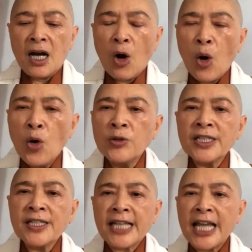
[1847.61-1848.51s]
all
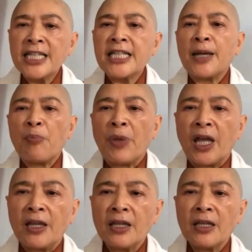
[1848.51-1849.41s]
the sentient beings,
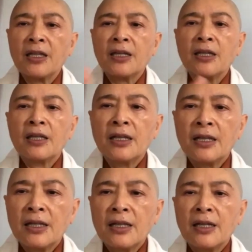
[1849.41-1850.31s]

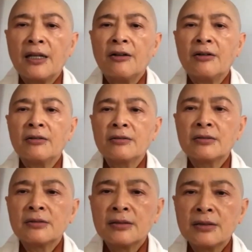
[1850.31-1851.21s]
you know,
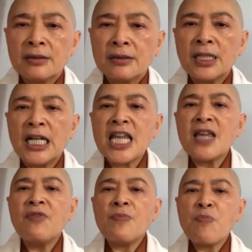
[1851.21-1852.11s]
the
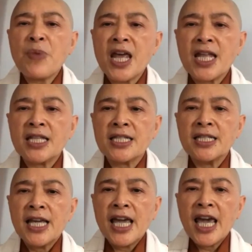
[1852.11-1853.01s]
living beings.
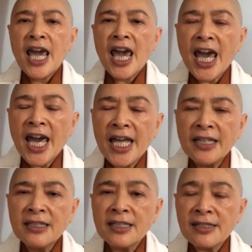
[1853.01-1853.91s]
And
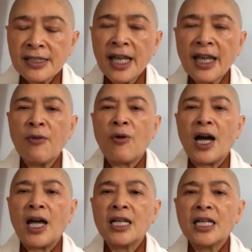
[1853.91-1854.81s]
the second
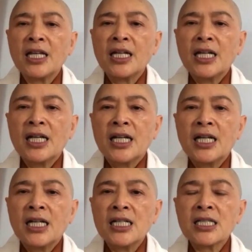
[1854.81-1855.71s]
one
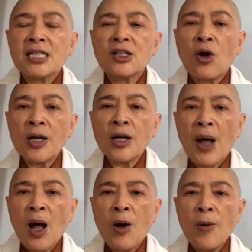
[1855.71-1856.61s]
is talk
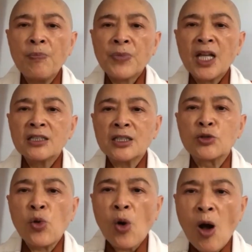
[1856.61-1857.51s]
about the
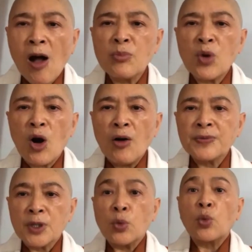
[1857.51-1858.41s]
realm of
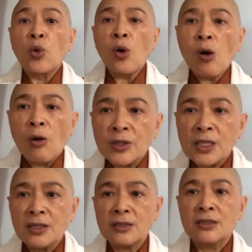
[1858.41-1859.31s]
the world,
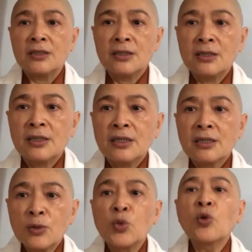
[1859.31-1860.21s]

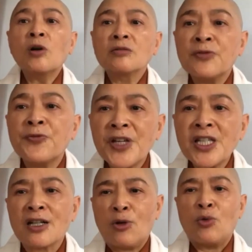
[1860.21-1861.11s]
the
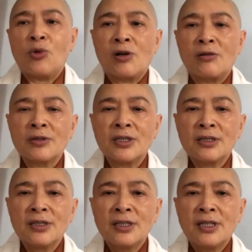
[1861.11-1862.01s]
physical world
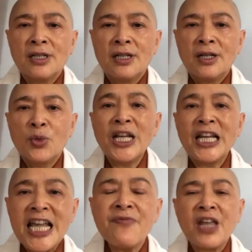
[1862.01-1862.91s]
we
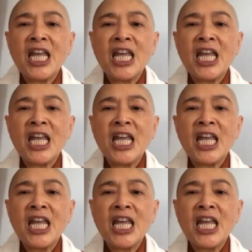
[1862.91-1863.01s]
living